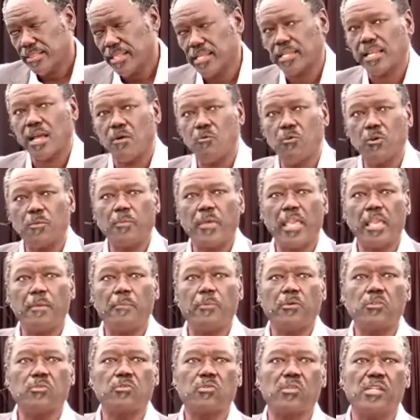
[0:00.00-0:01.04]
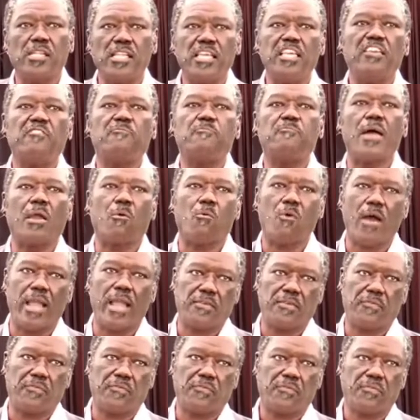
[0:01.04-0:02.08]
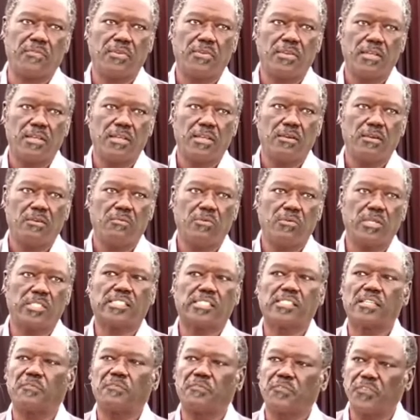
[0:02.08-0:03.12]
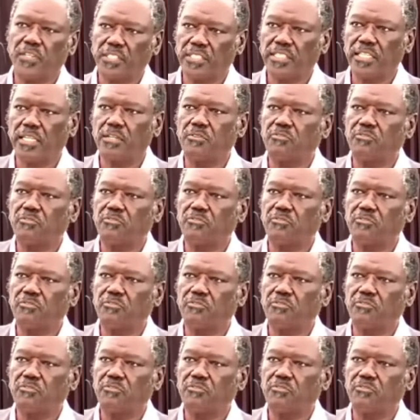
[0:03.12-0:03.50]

I would be able to leave my wife with sufficient